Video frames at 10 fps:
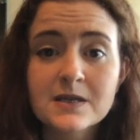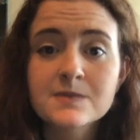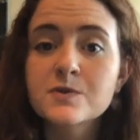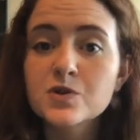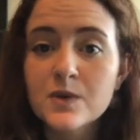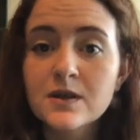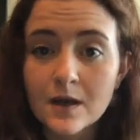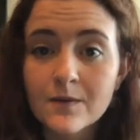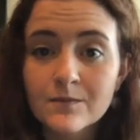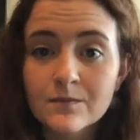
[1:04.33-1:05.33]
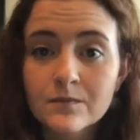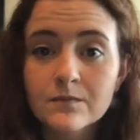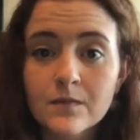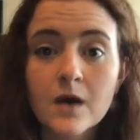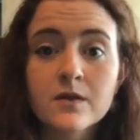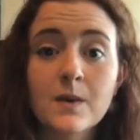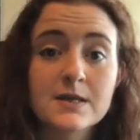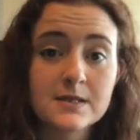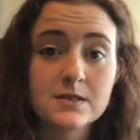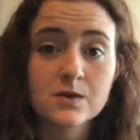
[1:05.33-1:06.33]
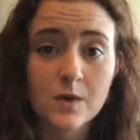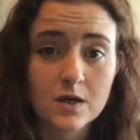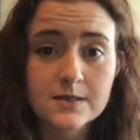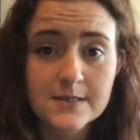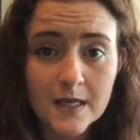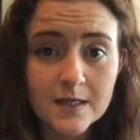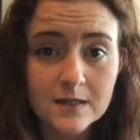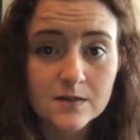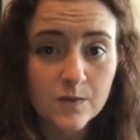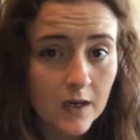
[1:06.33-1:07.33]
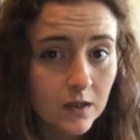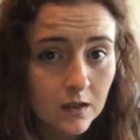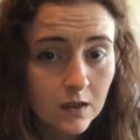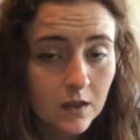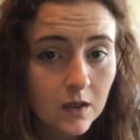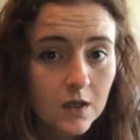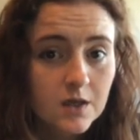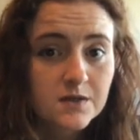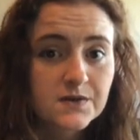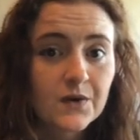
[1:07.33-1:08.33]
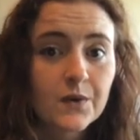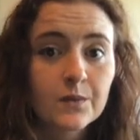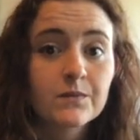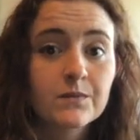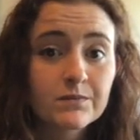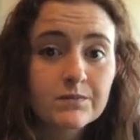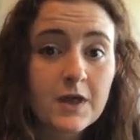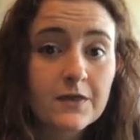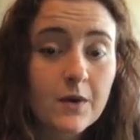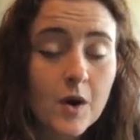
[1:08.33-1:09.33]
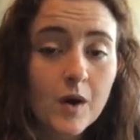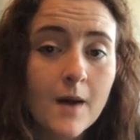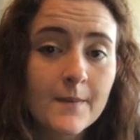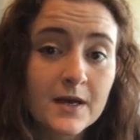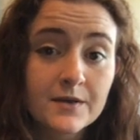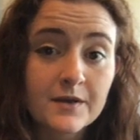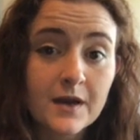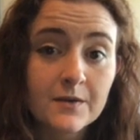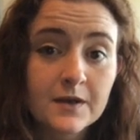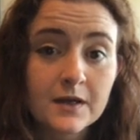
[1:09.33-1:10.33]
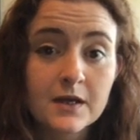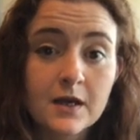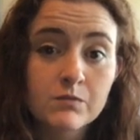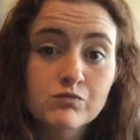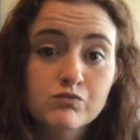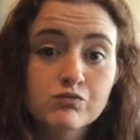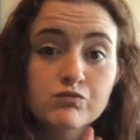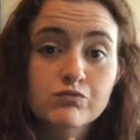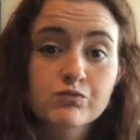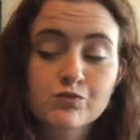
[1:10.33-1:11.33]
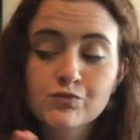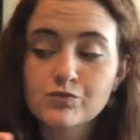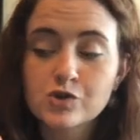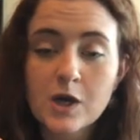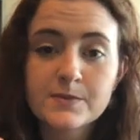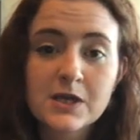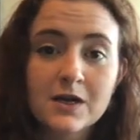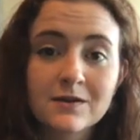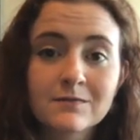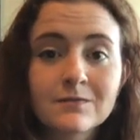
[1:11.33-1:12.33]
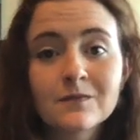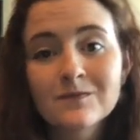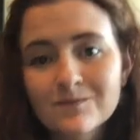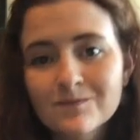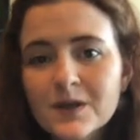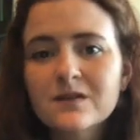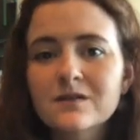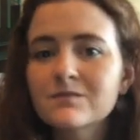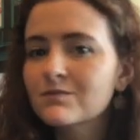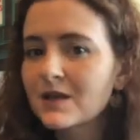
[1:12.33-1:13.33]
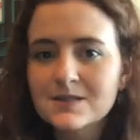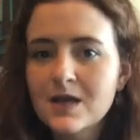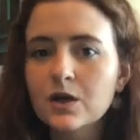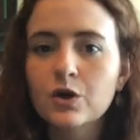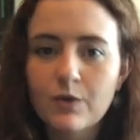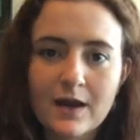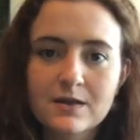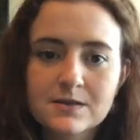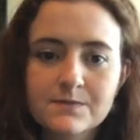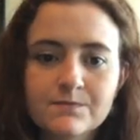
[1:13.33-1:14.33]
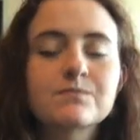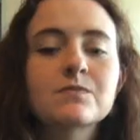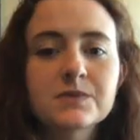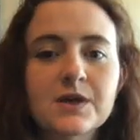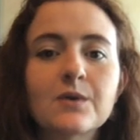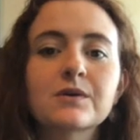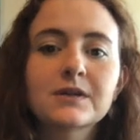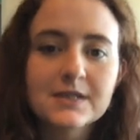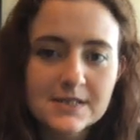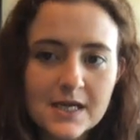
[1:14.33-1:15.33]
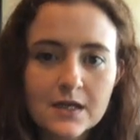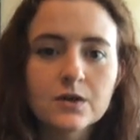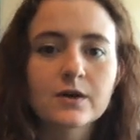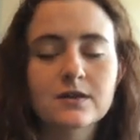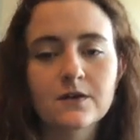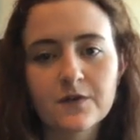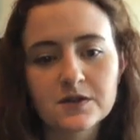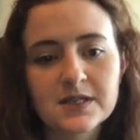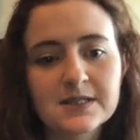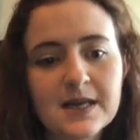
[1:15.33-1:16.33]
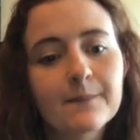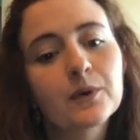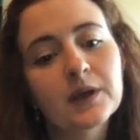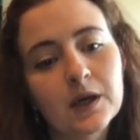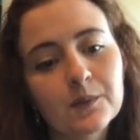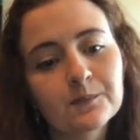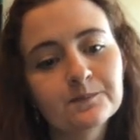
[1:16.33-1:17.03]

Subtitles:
between them. Otherwise, it's a run-on sentence, right? So they throw a comma in there thinking, job's done, but that's not correct. So let's take a look at the first example here.